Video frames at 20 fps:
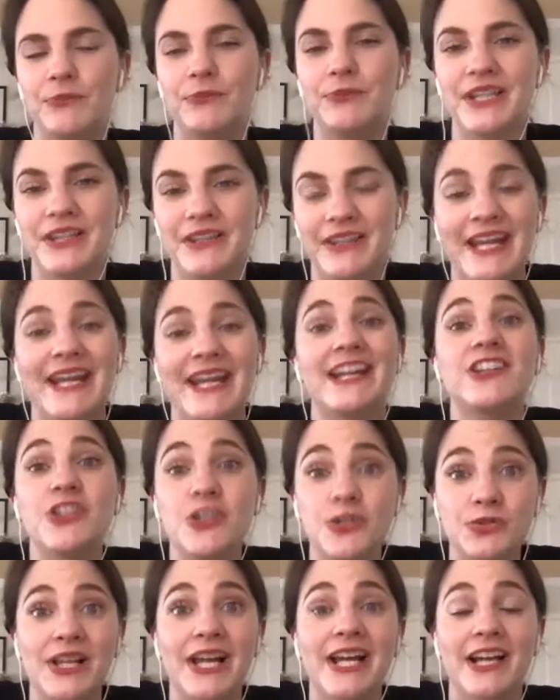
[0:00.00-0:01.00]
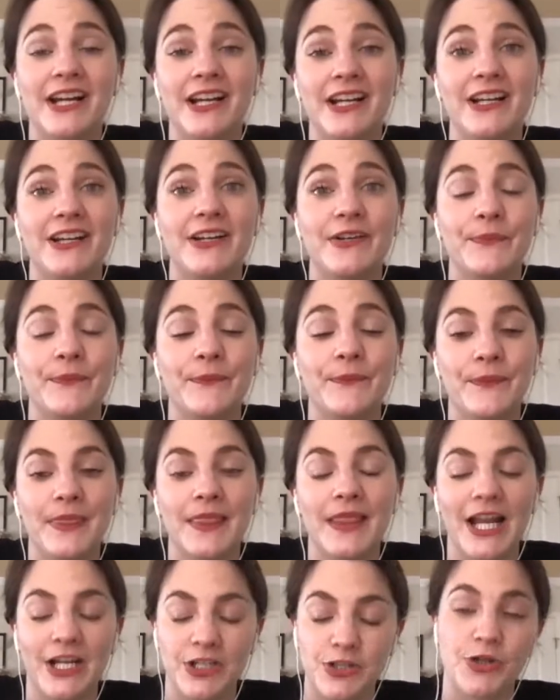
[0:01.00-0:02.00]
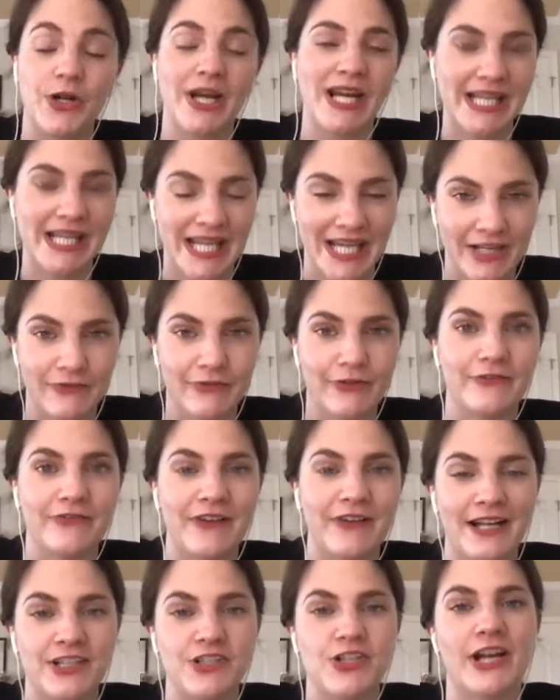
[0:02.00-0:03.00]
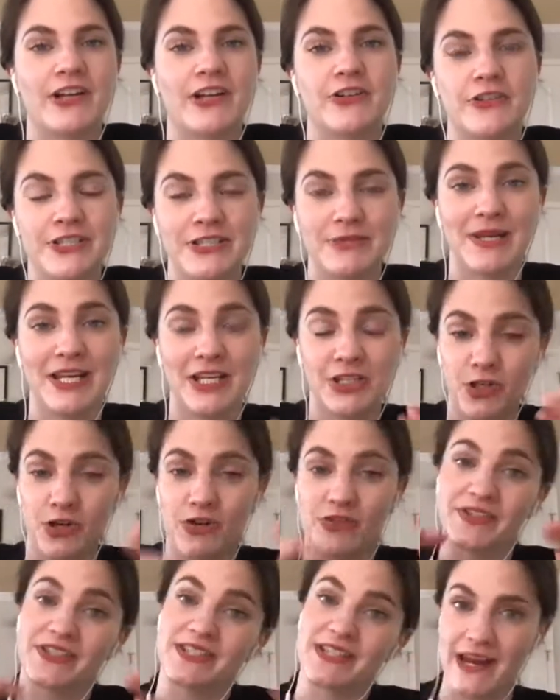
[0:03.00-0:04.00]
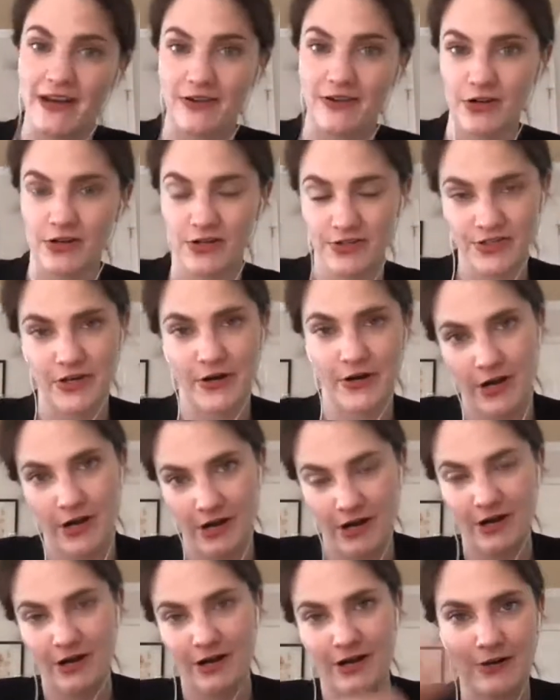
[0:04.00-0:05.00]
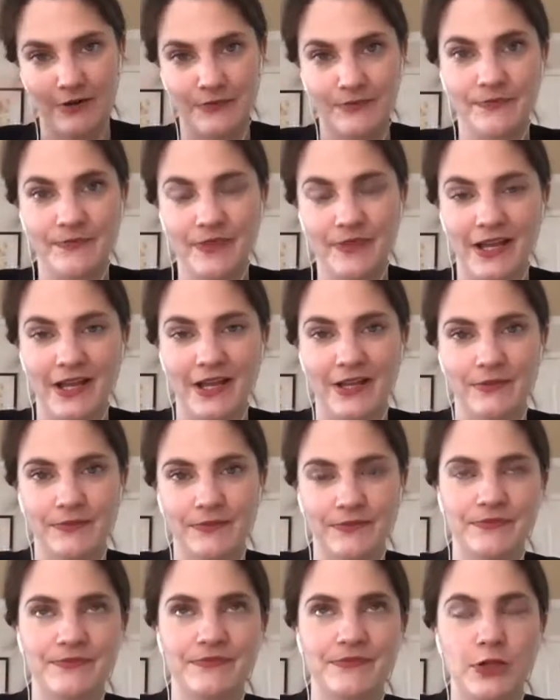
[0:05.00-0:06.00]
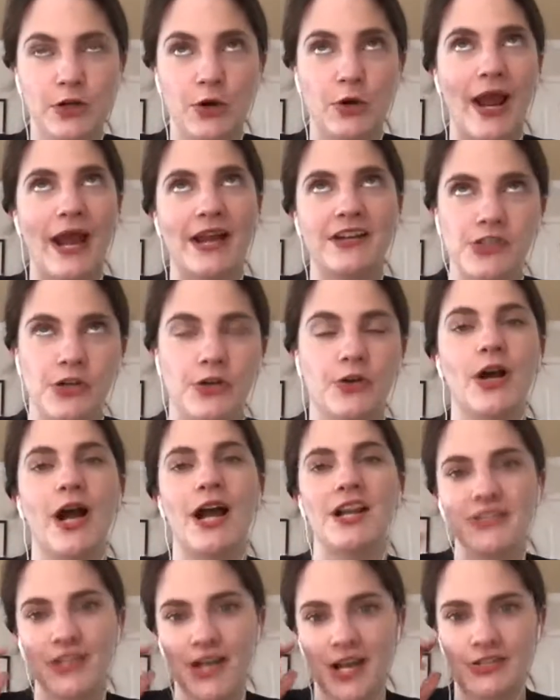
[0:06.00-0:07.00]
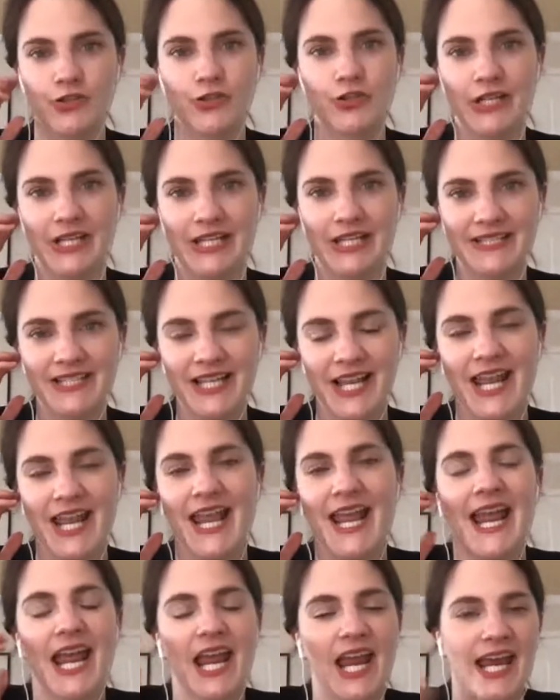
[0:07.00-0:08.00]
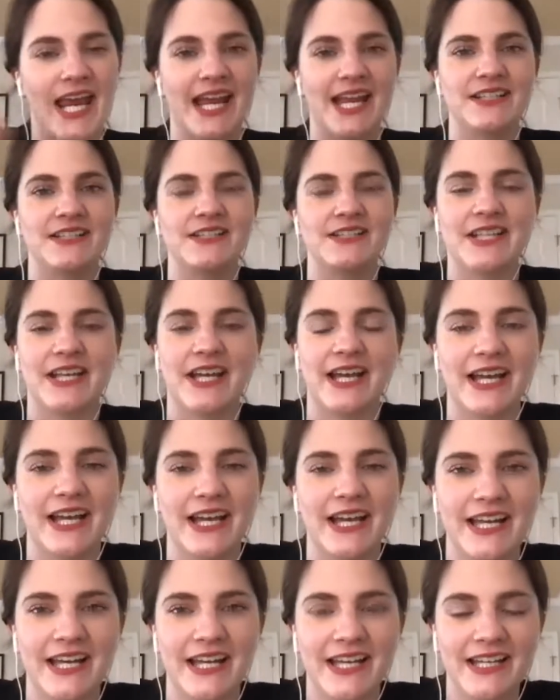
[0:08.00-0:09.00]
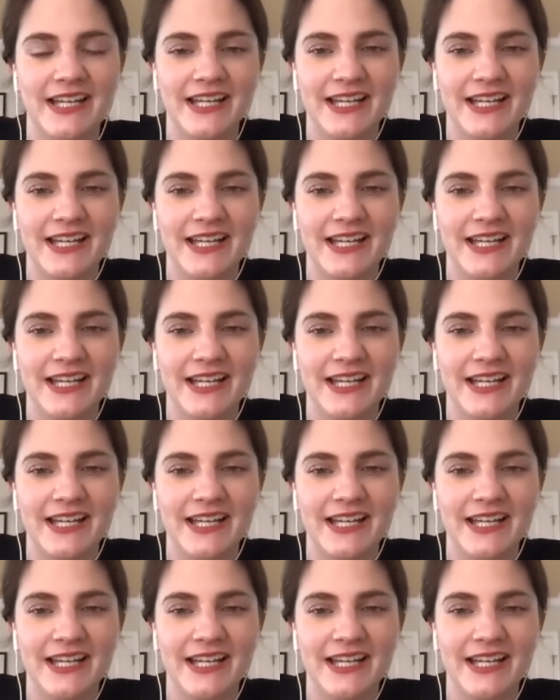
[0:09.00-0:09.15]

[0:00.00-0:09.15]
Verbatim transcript: but they do like a, um, a, training for fact checkers to make sure the standards are are um, correct across countries, and uh,